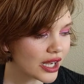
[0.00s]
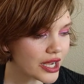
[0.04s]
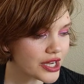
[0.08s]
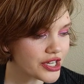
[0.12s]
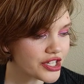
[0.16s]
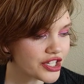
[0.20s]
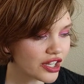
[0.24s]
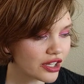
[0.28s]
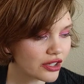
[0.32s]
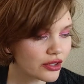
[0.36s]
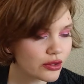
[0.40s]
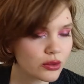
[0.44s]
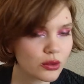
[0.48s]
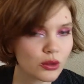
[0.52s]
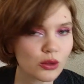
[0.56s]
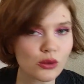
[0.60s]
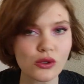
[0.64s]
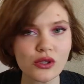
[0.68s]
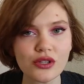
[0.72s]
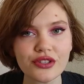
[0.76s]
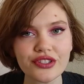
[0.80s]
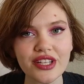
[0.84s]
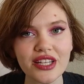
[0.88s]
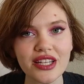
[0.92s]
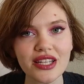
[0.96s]
eyeshadow
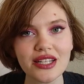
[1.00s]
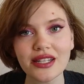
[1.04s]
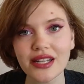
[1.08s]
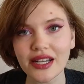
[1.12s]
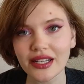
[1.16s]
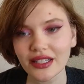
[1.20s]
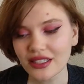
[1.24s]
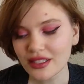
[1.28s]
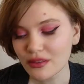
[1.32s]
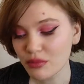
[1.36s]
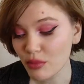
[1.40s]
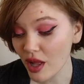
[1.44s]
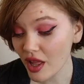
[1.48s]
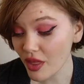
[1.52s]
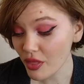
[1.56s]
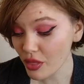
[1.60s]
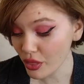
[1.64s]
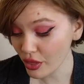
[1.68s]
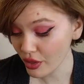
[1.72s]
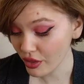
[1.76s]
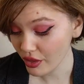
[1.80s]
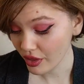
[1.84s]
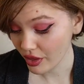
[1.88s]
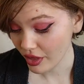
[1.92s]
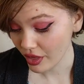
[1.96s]
goals hit next
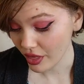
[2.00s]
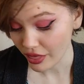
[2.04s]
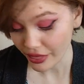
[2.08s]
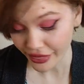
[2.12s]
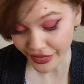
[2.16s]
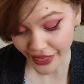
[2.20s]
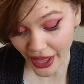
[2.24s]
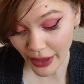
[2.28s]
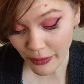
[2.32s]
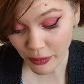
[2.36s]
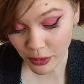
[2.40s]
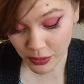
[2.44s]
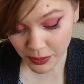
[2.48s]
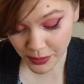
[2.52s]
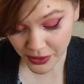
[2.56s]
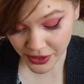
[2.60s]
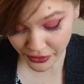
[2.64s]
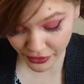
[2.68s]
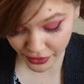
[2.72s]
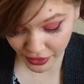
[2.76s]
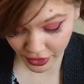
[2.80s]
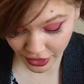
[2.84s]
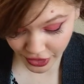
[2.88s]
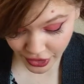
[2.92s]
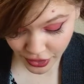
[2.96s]
month. That would
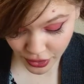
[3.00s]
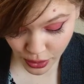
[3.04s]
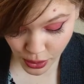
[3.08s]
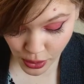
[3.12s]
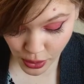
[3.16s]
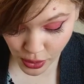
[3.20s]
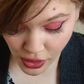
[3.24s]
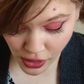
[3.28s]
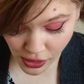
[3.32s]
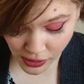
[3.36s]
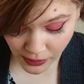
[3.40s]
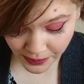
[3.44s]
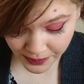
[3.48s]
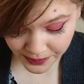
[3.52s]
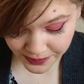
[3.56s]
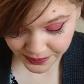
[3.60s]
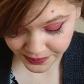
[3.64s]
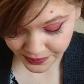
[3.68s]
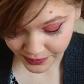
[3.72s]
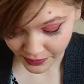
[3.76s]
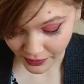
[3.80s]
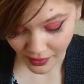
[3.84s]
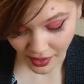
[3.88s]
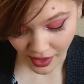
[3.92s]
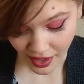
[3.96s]
be really cool.
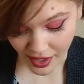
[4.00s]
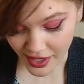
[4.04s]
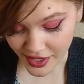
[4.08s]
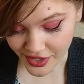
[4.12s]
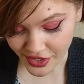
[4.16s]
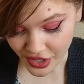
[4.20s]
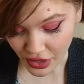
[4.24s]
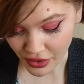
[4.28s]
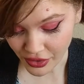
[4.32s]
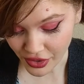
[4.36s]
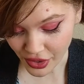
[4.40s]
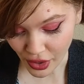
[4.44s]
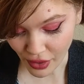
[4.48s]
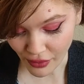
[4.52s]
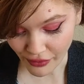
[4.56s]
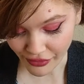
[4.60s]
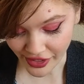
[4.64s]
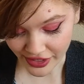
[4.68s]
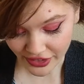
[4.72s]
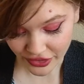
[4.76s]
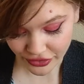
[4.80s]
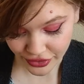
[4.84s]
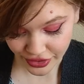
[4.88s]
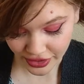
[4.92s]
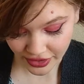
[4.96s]
I don't know
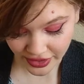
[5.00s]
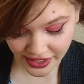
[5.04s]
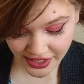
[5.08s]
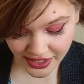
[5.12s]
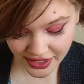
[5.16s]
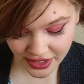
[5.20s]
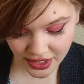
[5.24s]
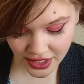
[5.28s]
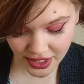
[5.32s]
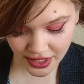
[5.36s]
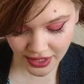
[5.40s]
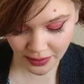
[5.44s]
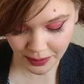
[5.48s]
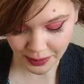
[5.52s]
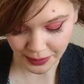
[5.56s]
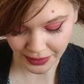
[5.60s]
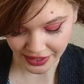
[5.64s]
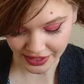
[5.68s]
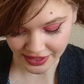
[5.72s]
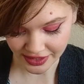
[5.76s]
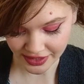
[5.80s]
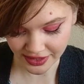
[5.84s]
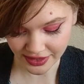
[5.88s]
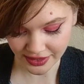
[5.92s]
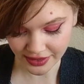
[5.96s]
if that's realistic,
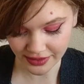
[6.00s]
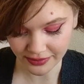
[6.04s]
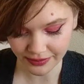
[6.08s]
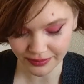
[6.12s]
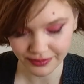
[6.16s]
but